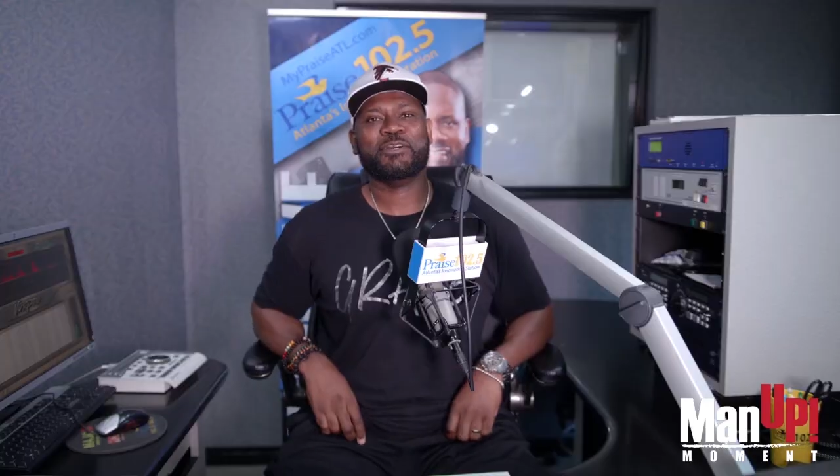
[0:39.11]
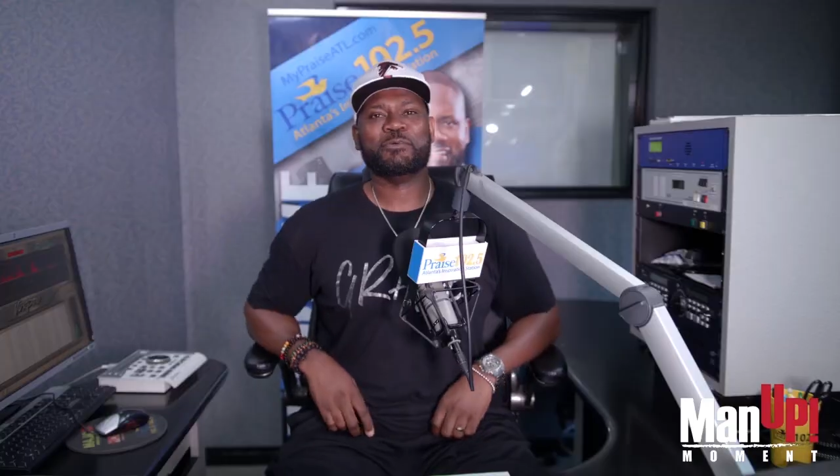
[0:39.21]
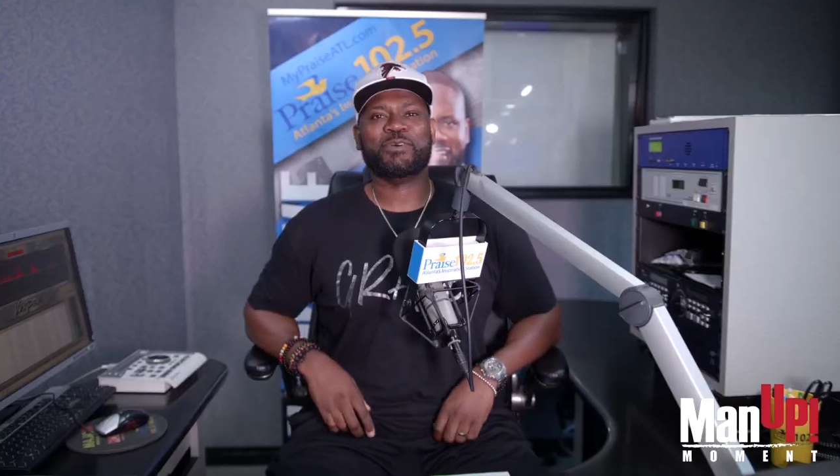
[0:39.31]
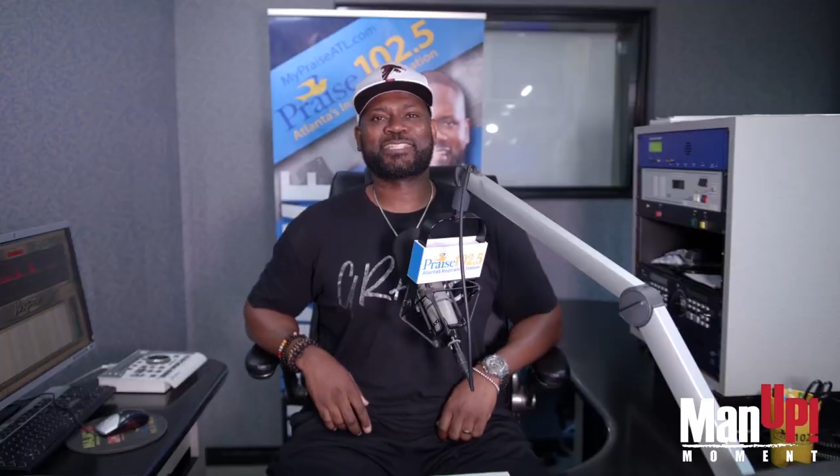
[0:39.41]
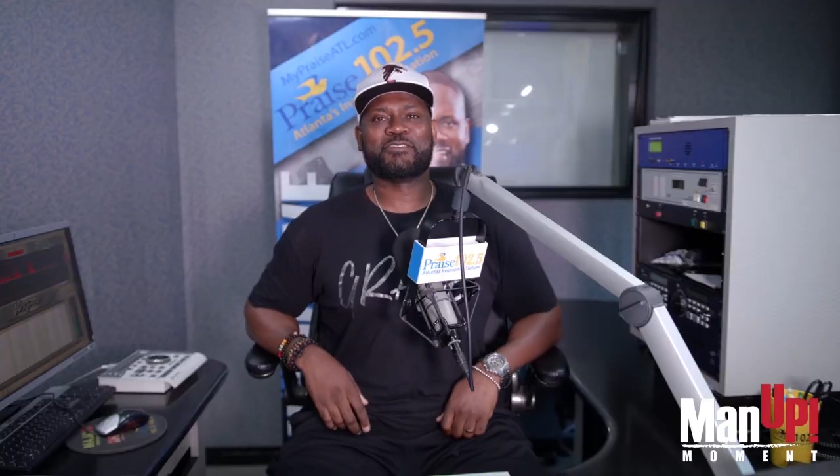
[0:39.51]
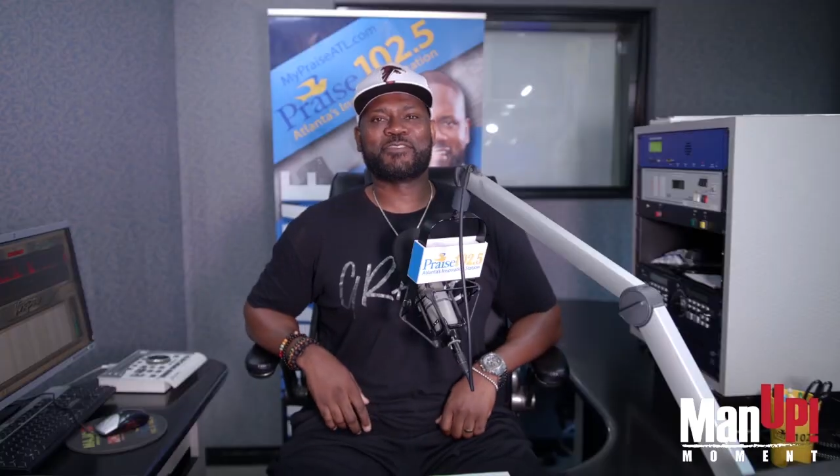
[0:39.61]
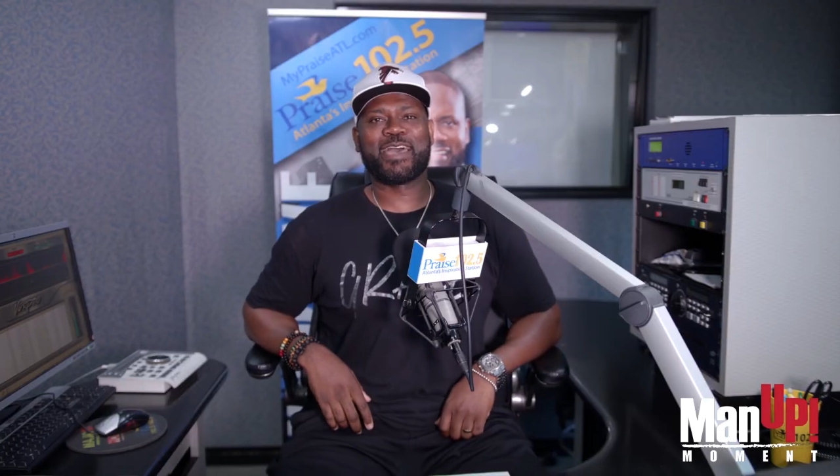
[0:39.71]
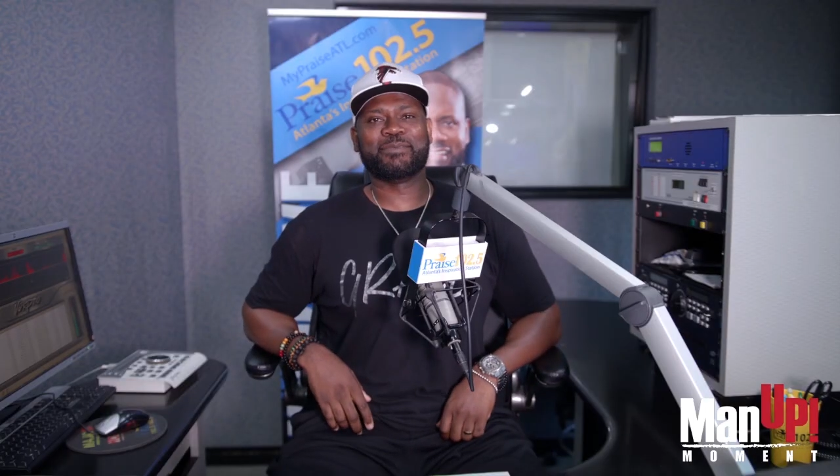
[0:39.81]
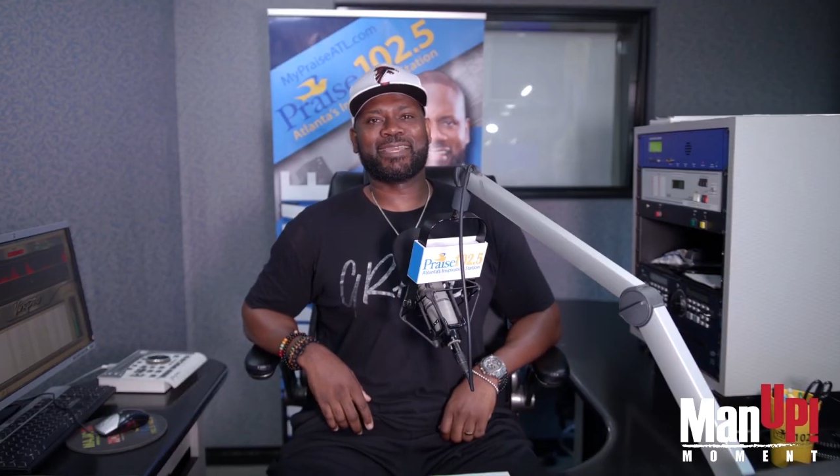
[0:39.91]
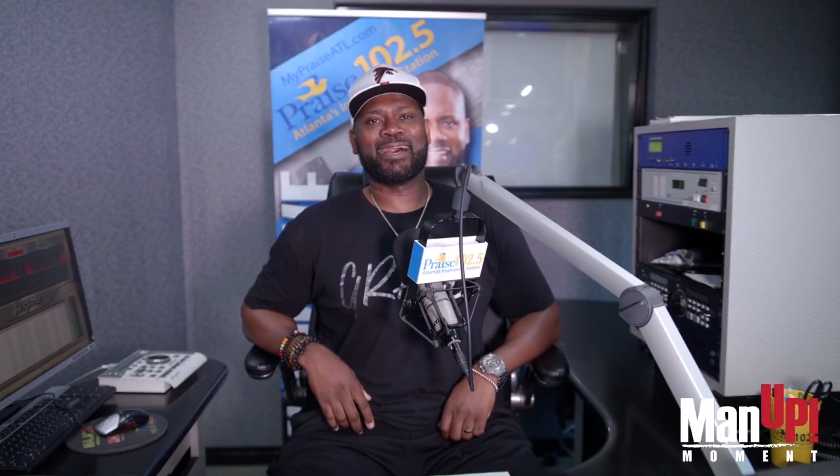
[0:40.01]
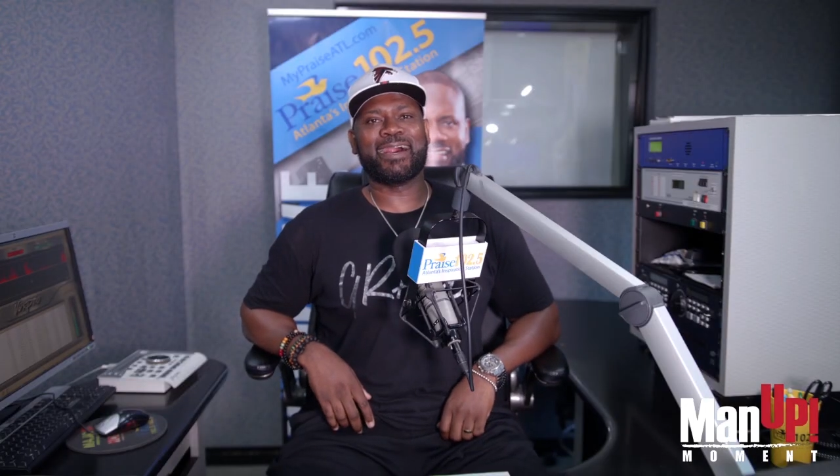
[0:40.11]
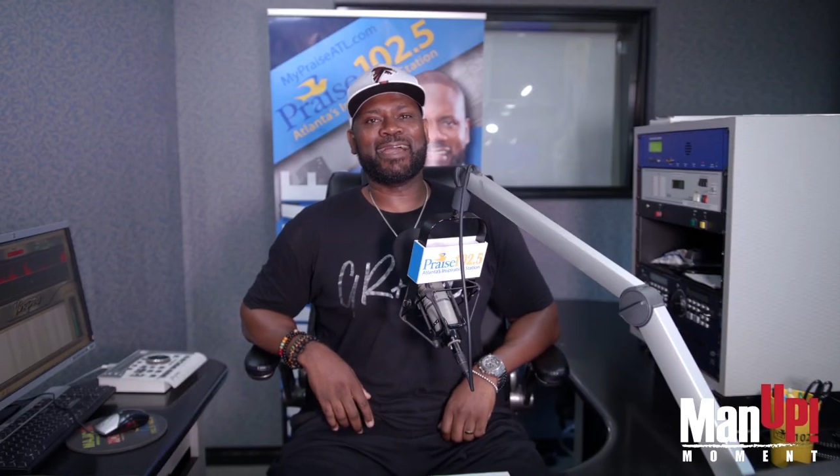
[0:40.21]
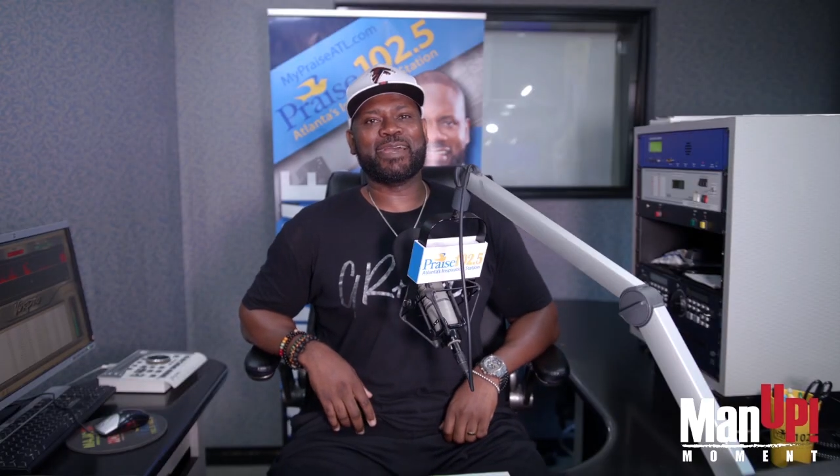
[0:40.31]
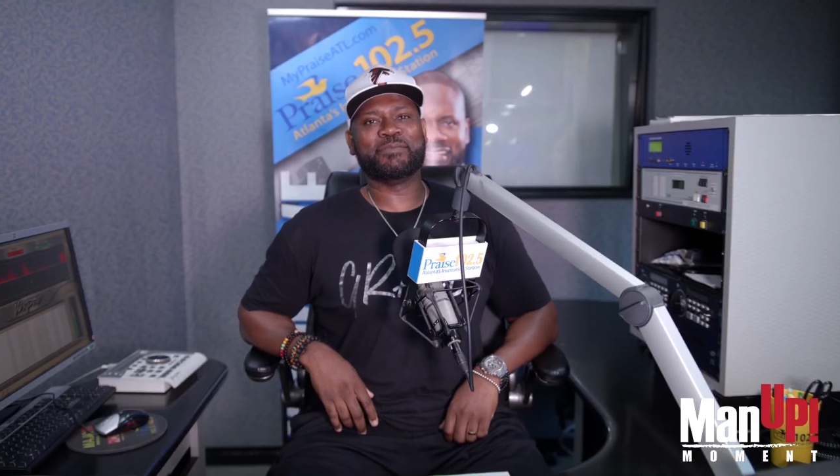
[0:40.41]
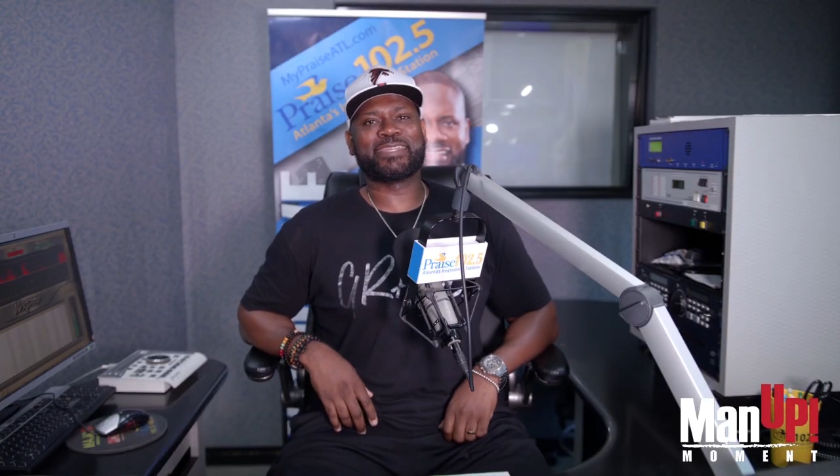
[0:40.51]
What's up, family?
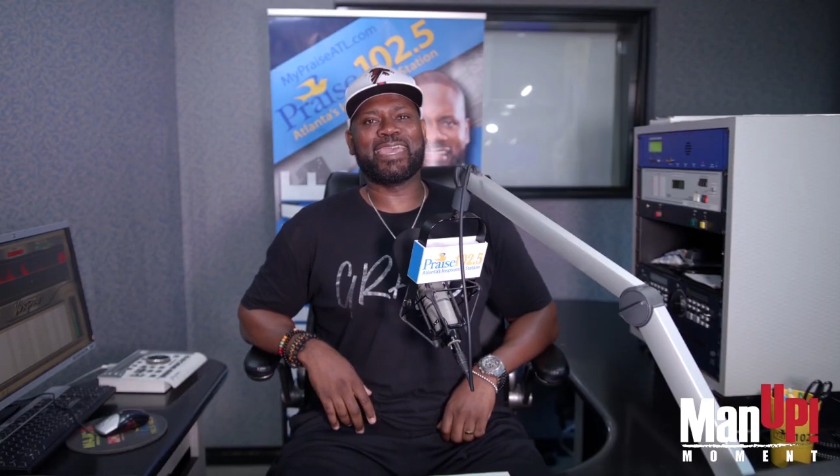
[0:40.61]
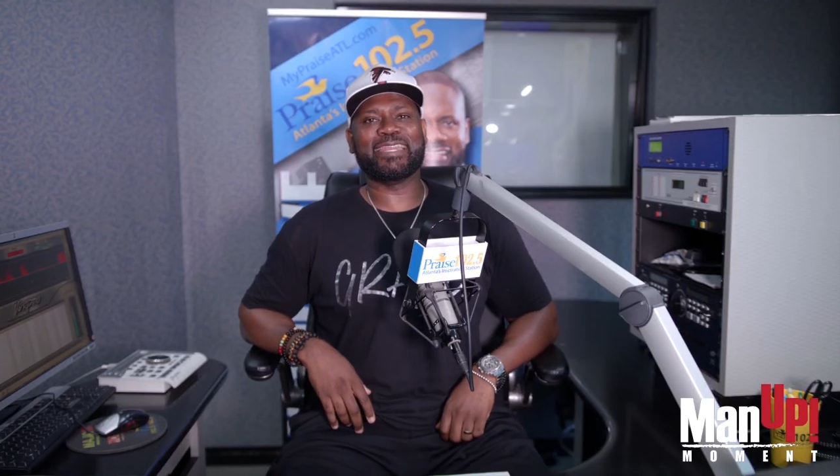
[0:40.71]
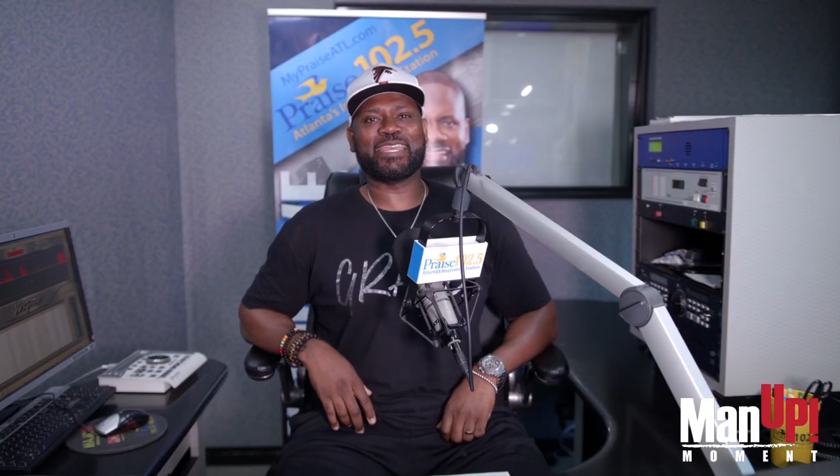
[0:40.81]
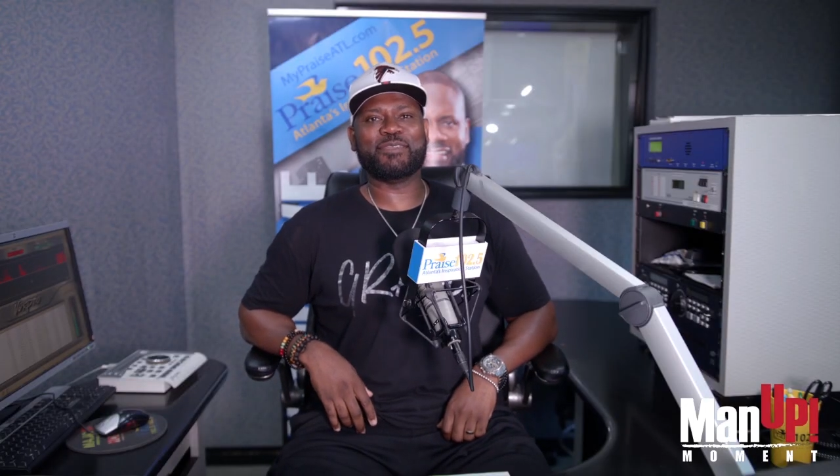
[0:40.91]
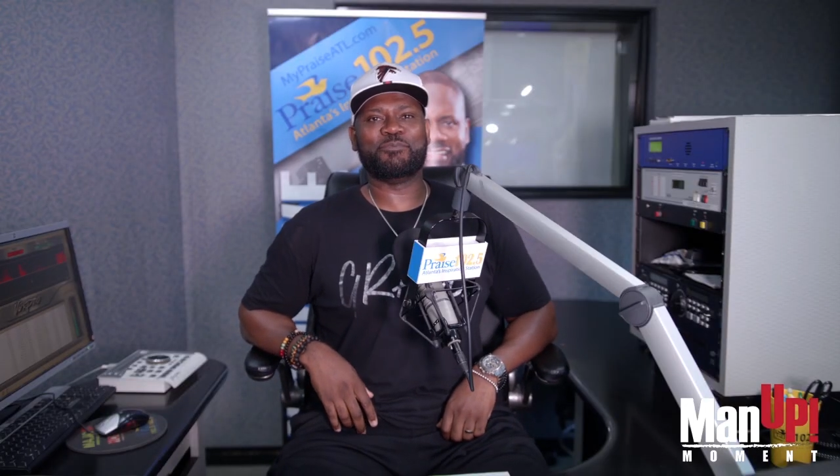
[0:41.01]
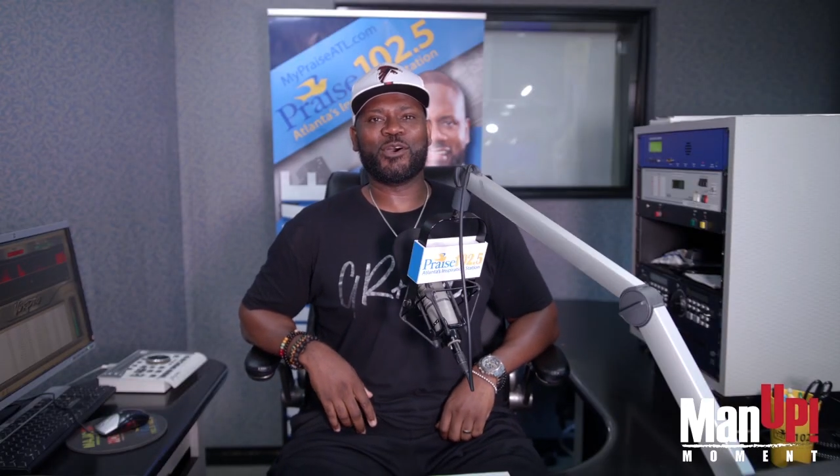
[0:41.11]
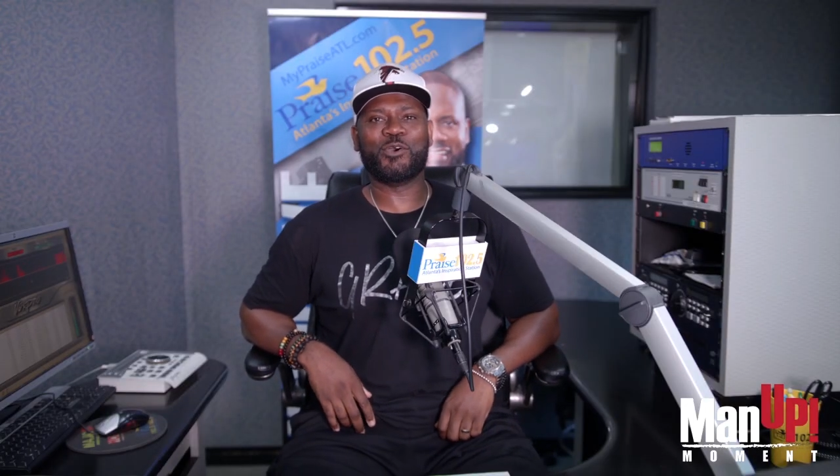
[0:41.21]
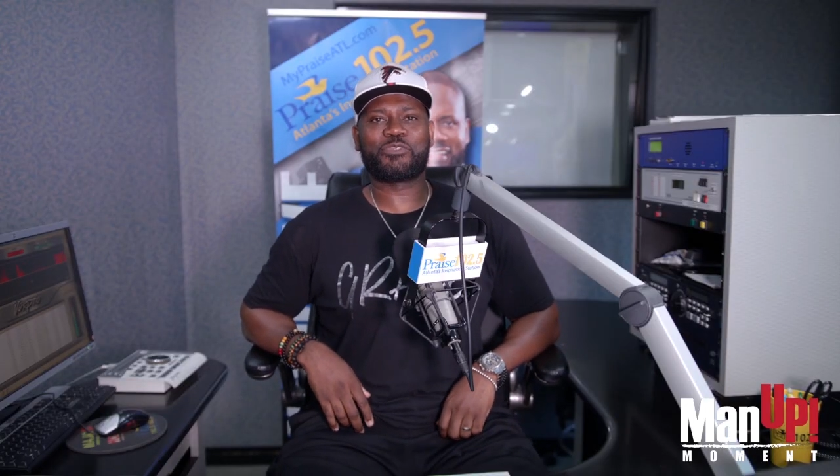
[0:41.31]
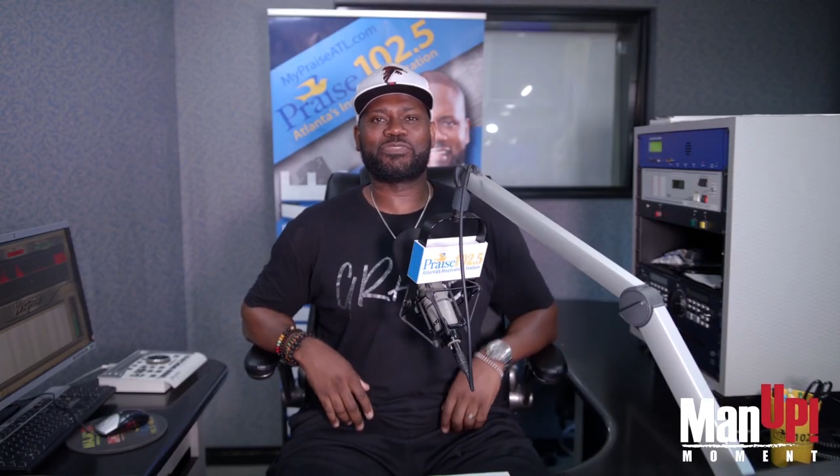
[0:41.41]
I am KD Bo.